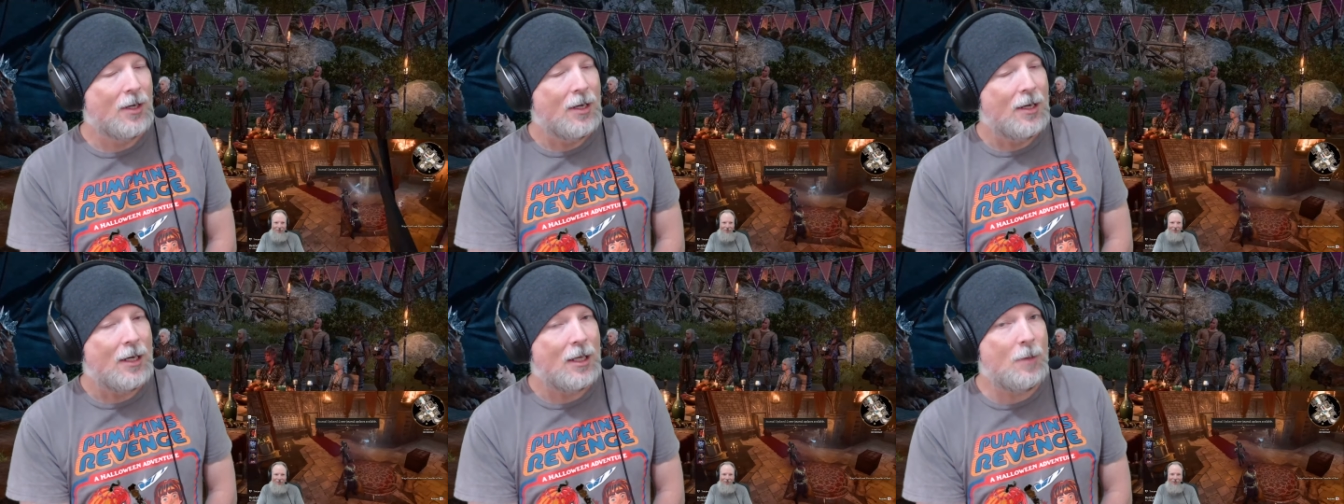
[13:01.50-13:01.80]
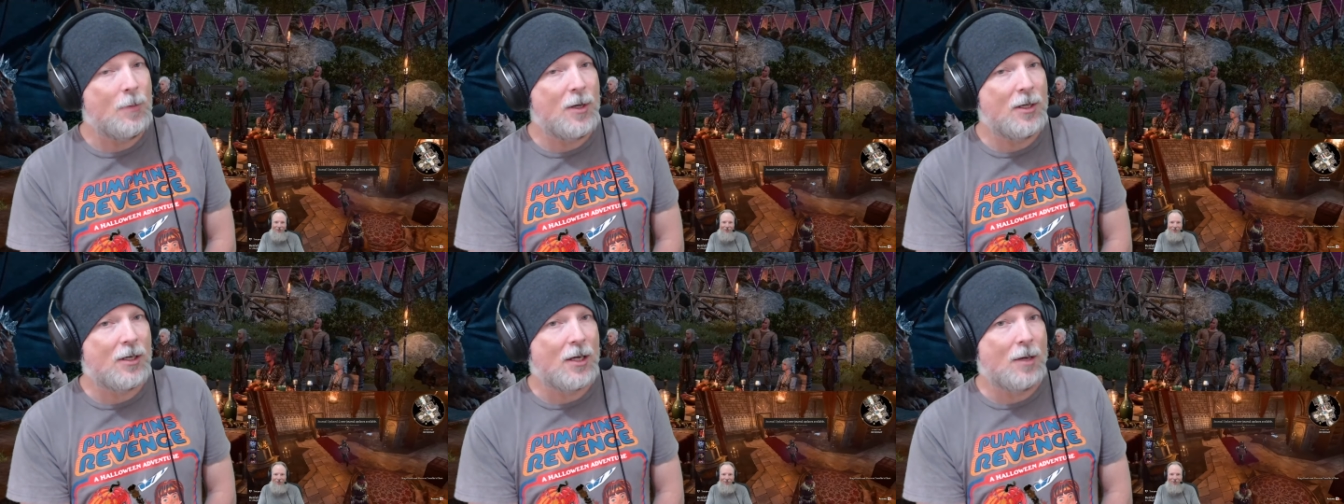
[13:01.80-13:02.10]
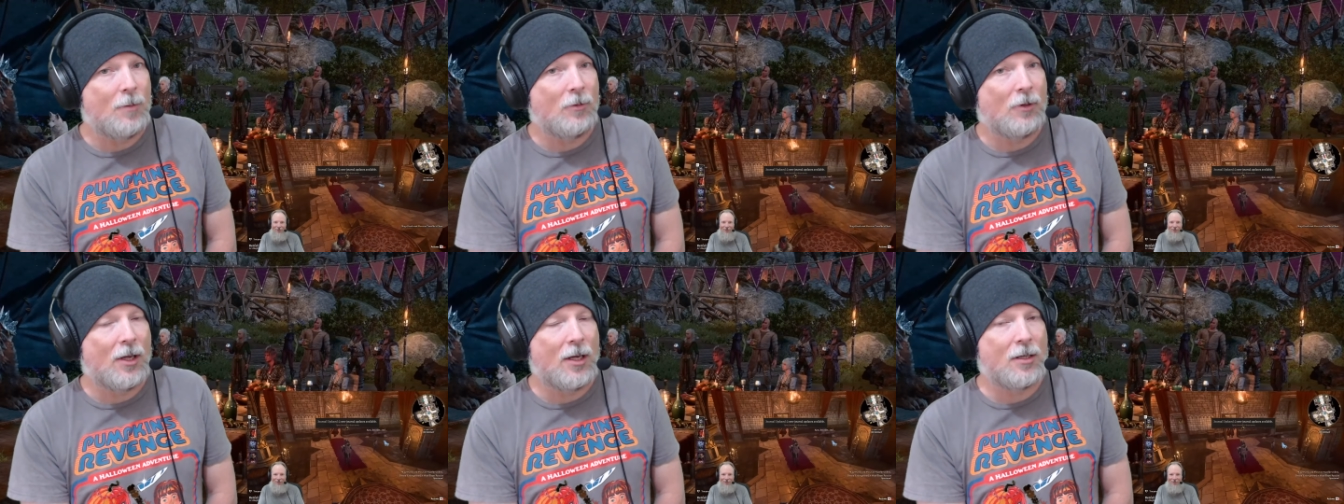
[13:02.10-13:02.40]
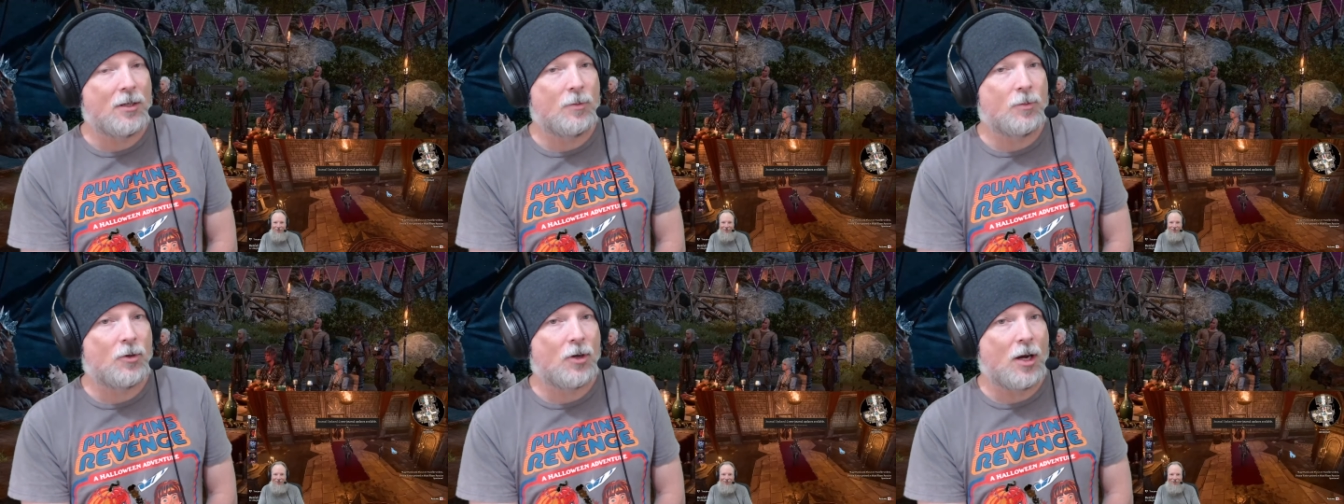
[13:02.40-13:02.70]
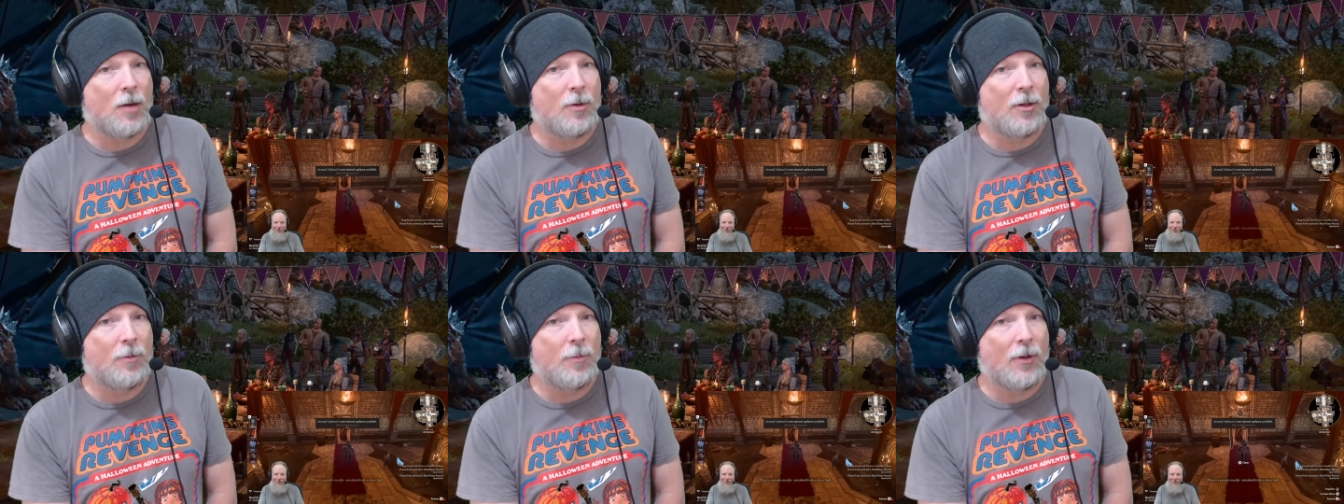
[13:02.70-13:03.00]
In the meantime, like,
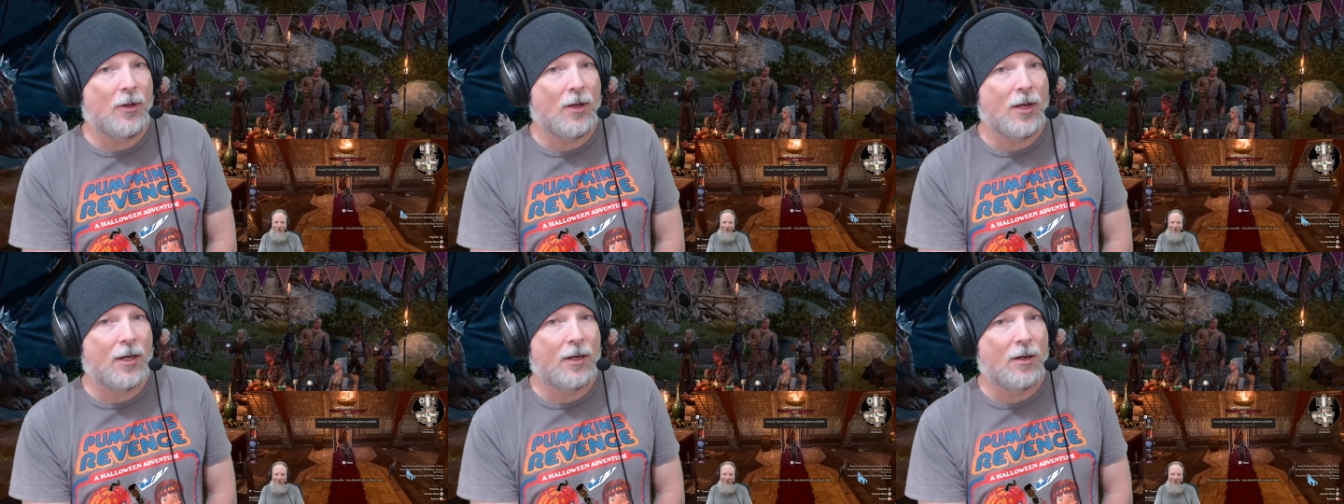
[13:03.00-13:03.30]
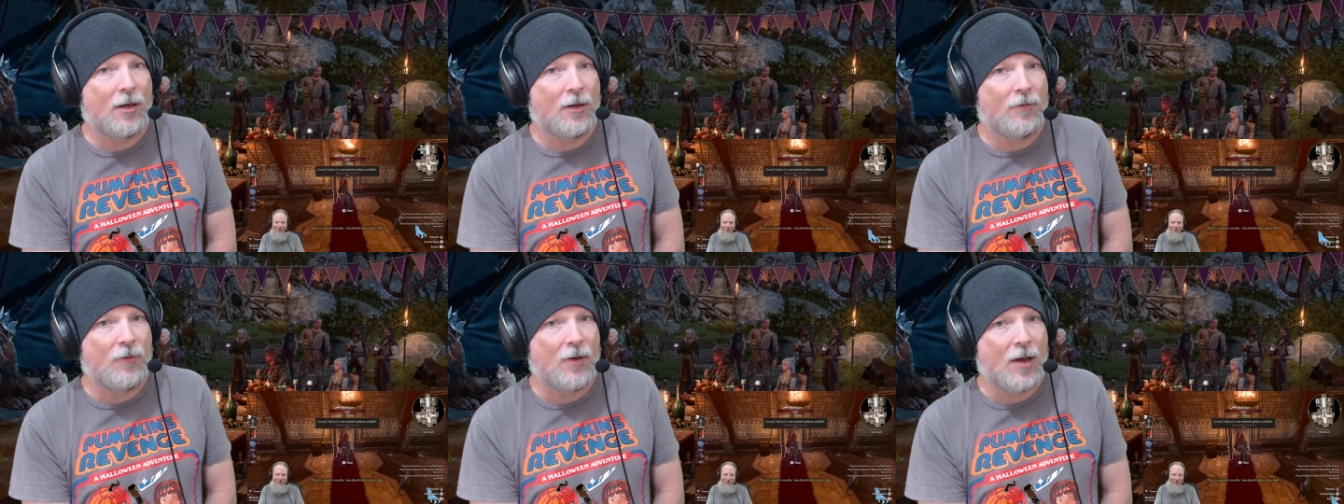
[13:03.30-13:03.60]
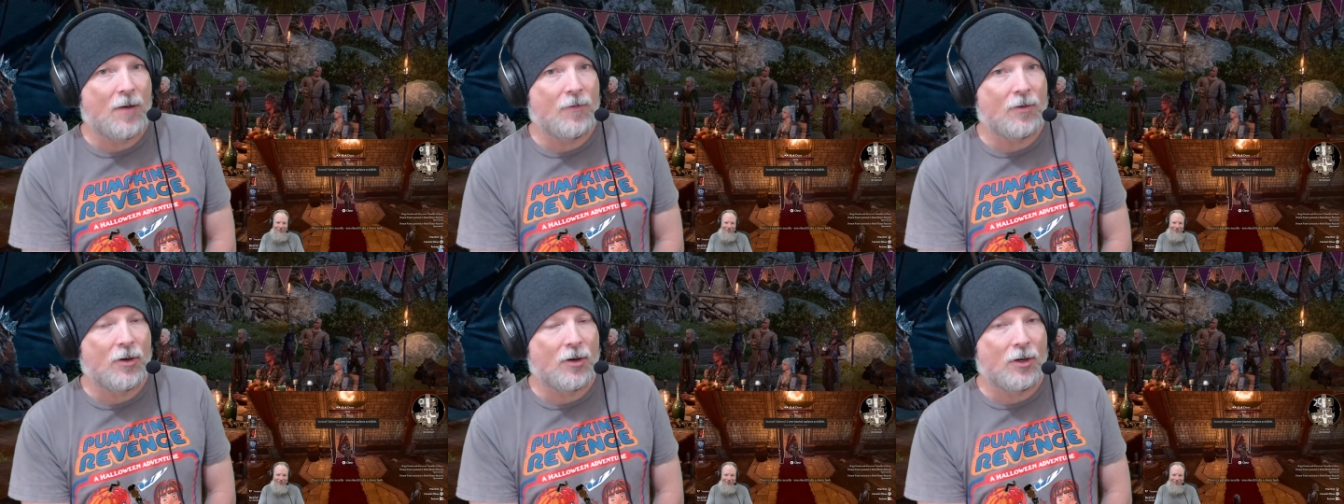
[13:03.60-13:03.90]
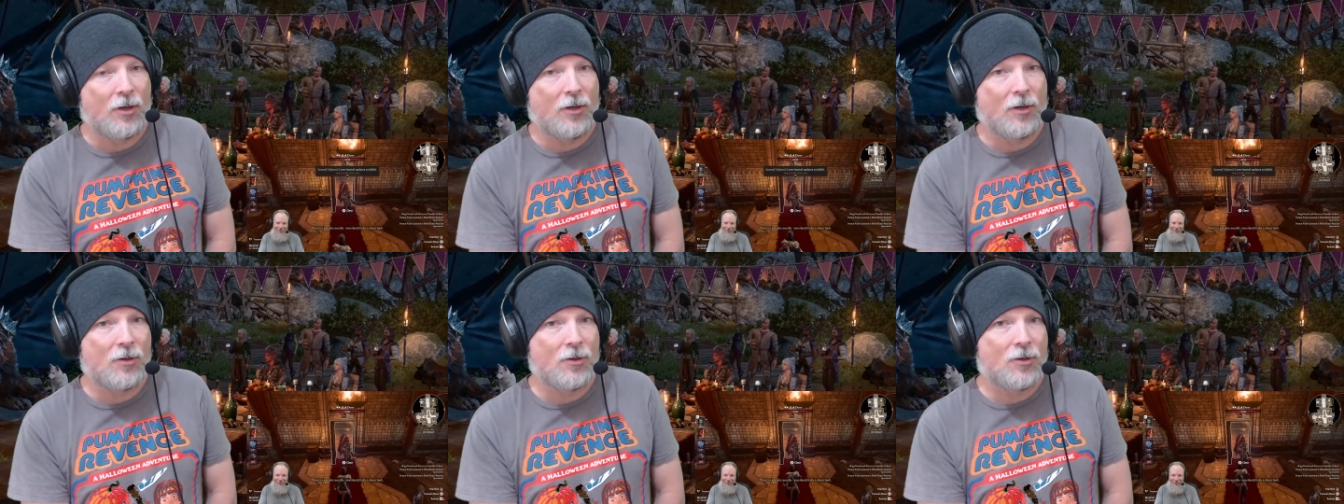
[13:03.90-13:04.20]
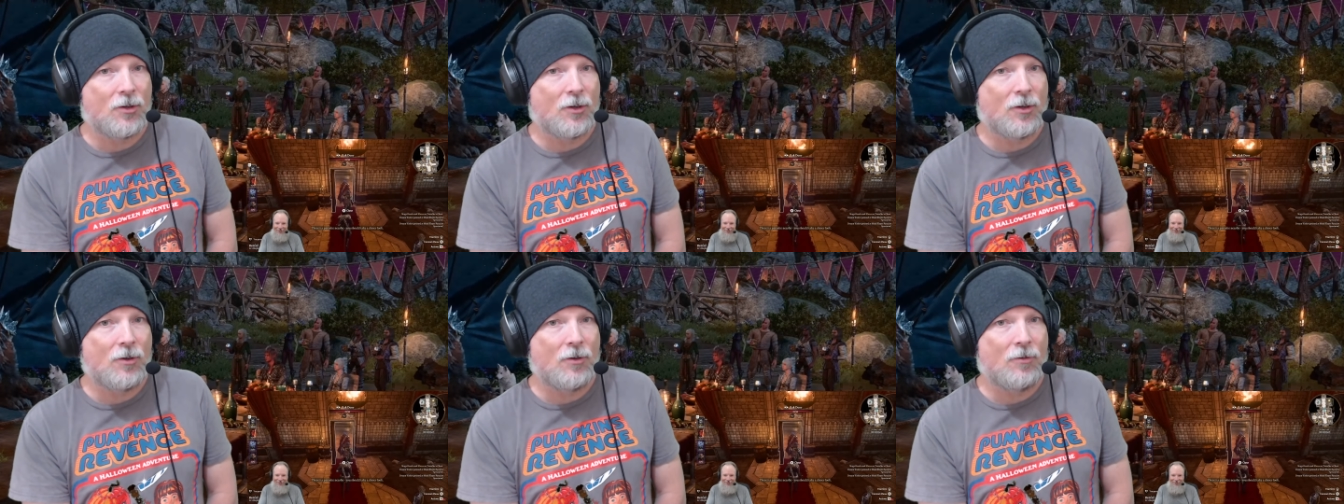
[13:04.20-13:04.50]
subscribe, hit the bell icon if you haven't already done
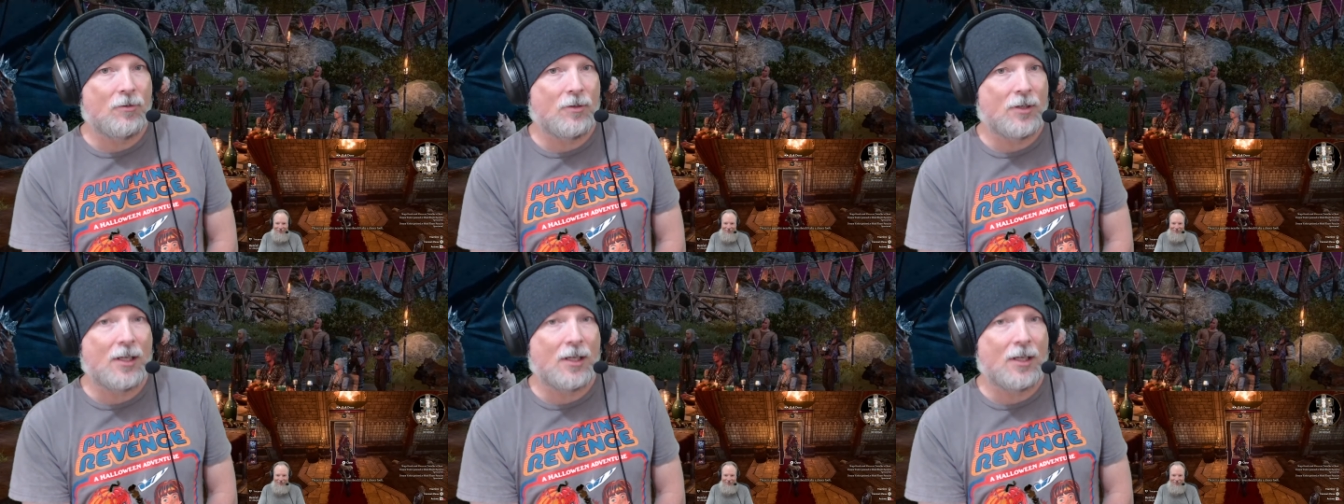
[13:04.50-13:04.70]
so.